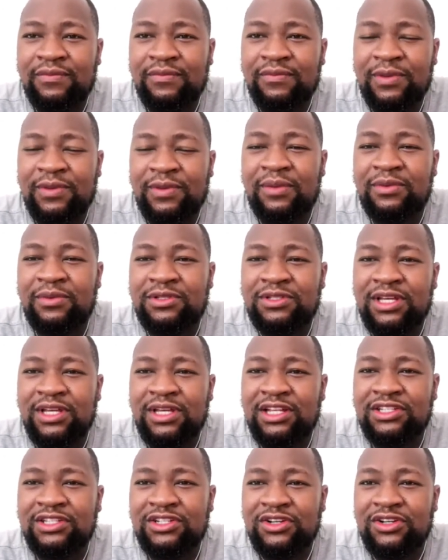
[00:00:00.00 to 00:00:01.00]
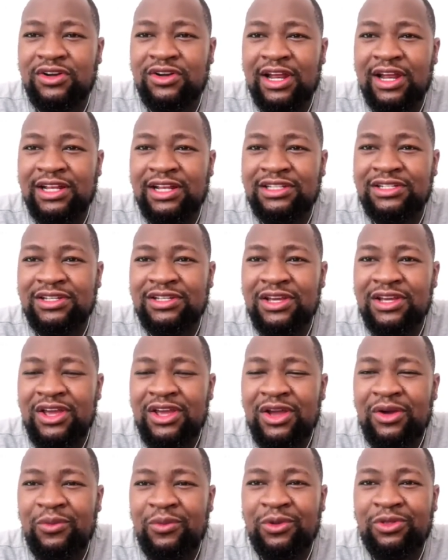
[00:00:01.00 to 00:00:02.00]
be able to integrate
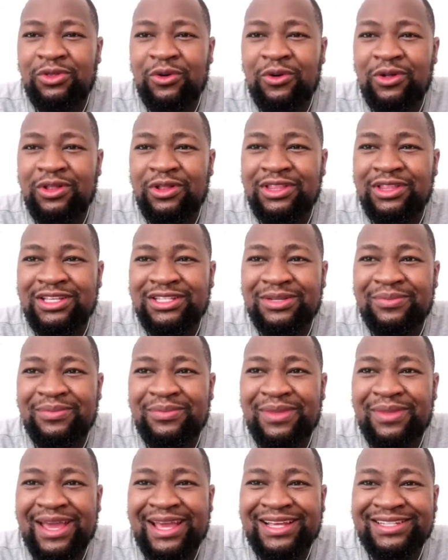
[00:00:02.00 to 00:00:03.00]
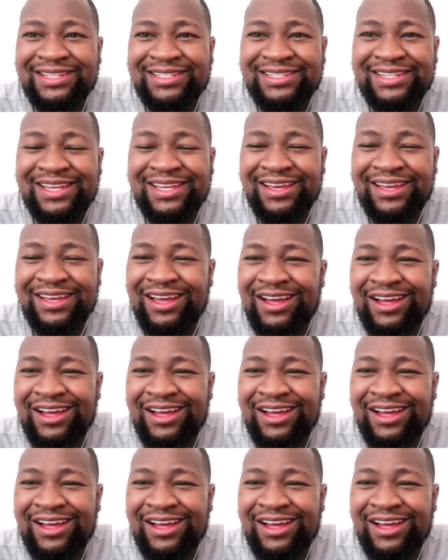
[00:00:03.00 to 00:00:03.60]
with all these amazing